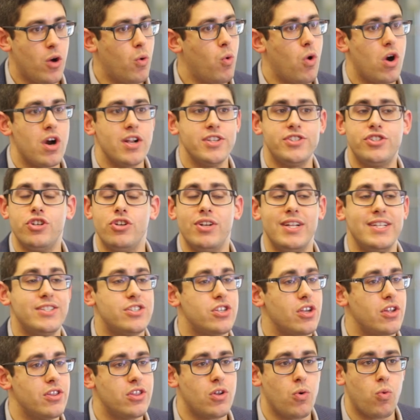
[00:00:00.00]
The word
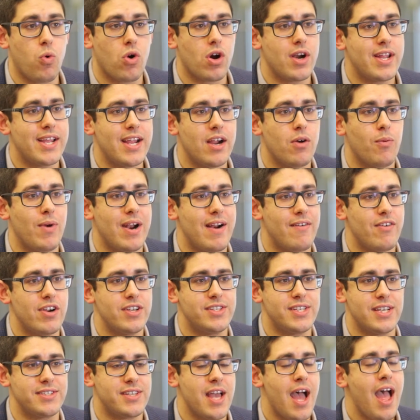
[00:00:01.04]
here, whenever
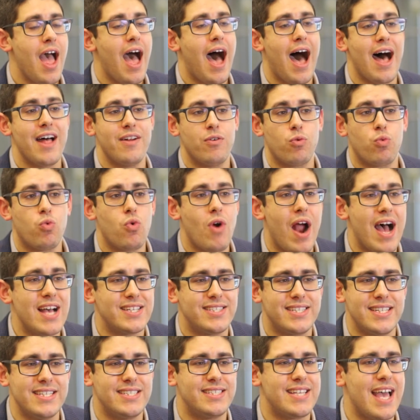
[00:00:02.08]
he says
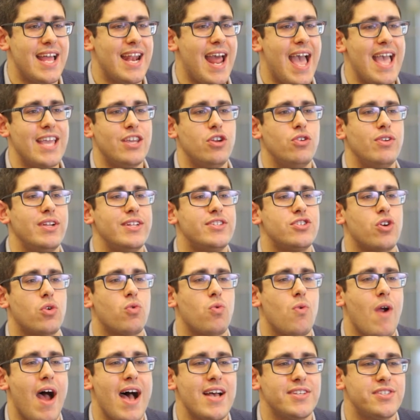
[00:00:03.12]
rest, he's saying, "Hey, you need to
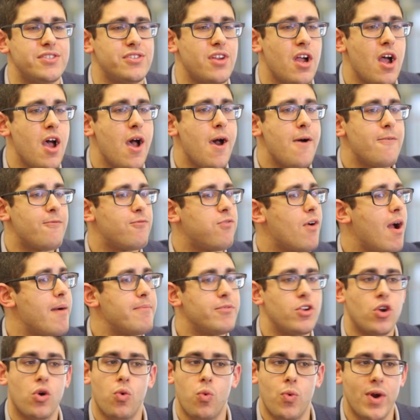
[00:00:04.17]
rest
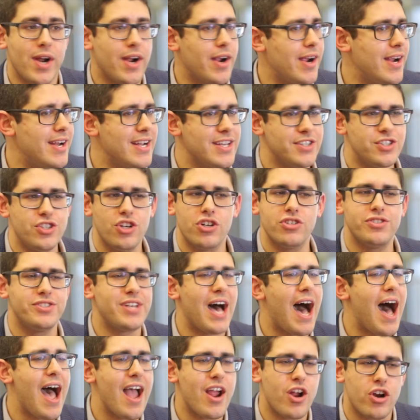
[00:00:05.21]
from your weariness. You're
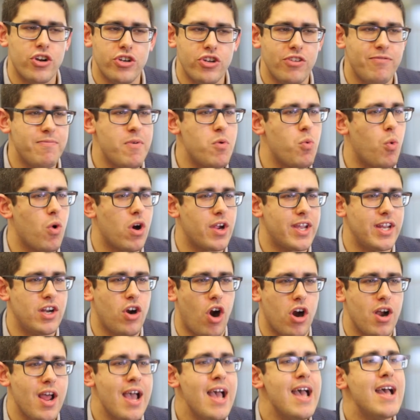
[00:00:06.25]
tired. You've been working
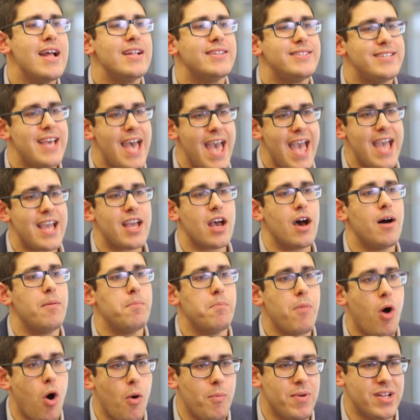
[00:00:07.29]
hard. Take a
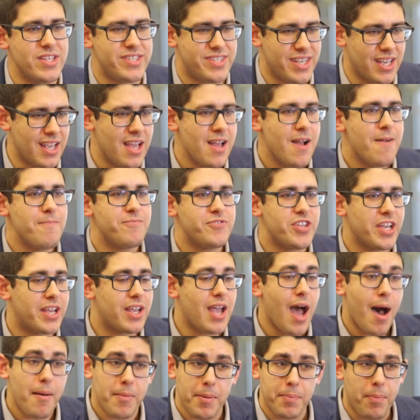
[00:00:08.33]
moment to
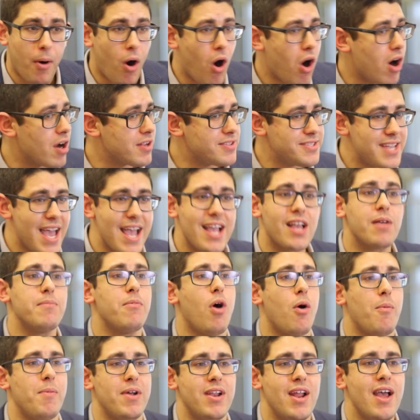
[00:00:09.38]
come apart. Take a
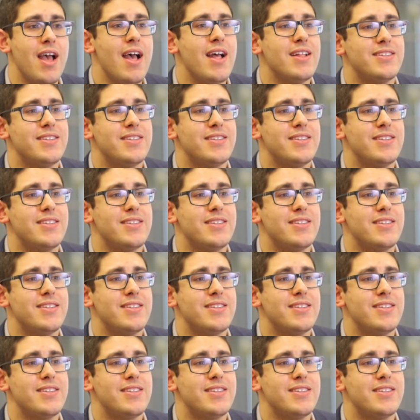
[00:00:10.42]
moment